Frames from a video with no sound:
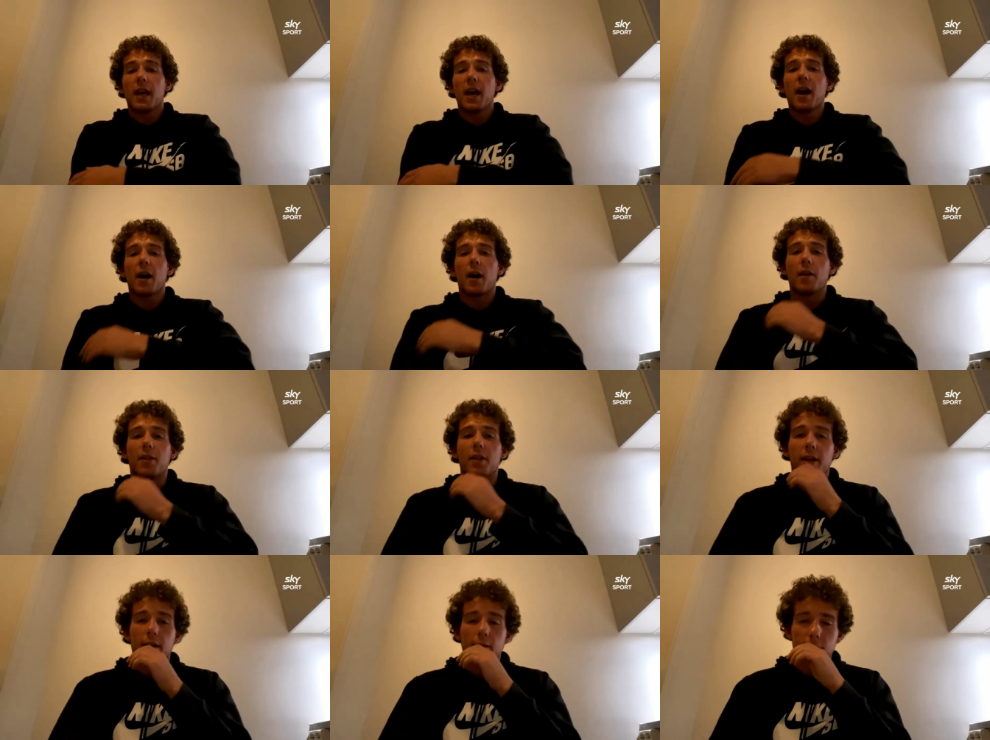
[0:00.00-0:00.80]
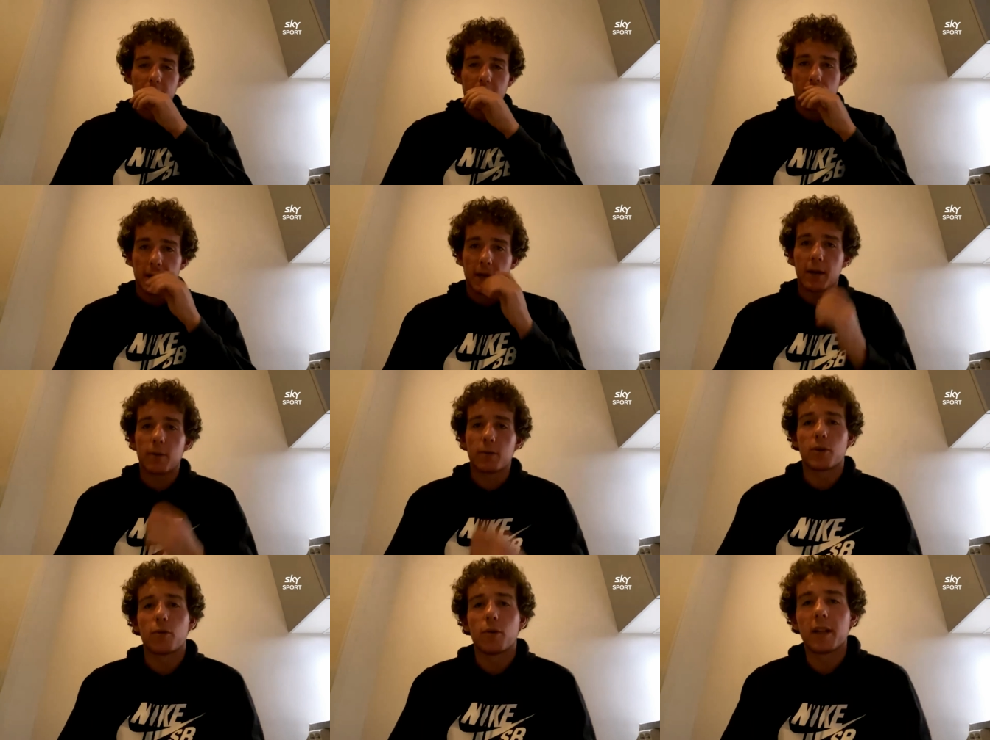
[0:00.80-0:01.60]
Yeah, I think it was a
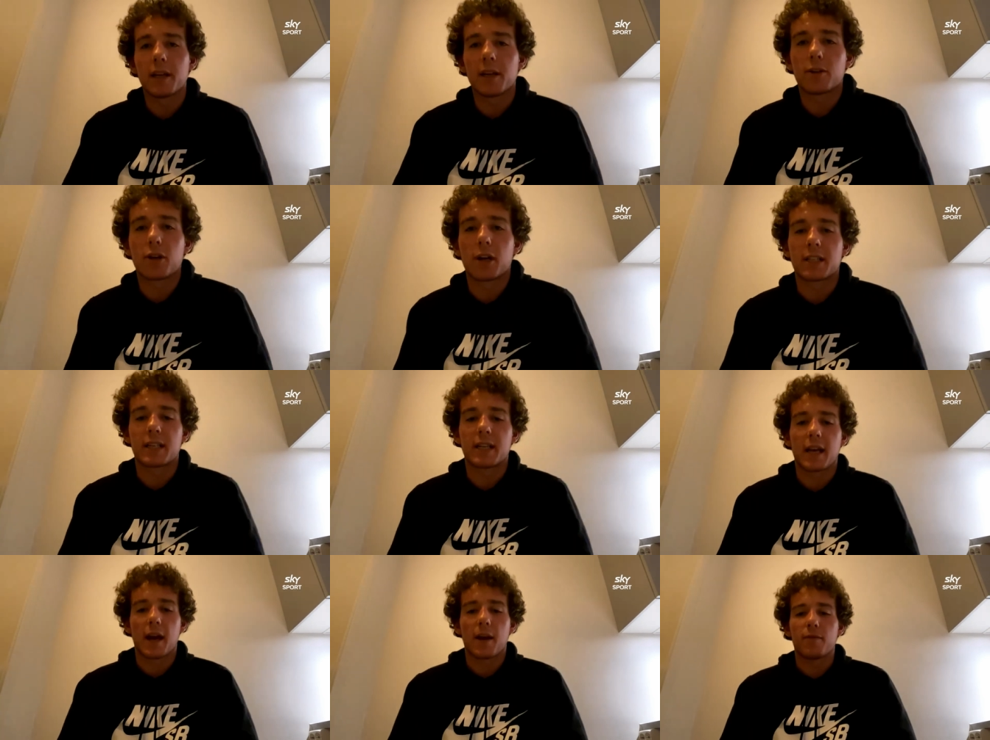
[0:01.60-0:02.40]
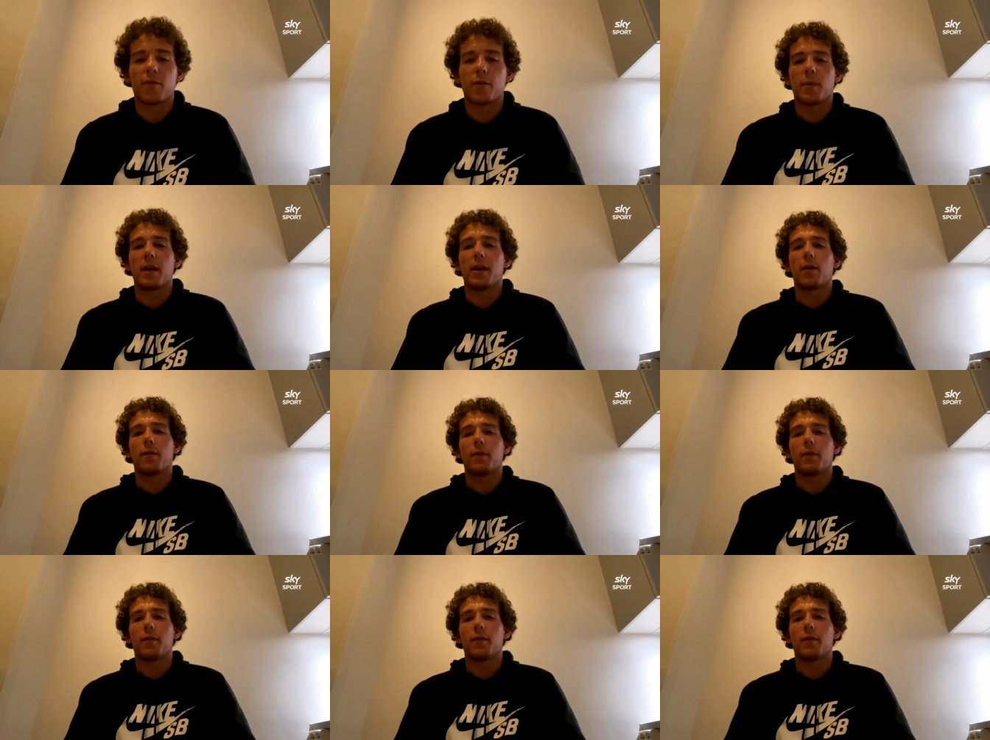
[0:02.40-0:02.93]
it was a really interesting game for me.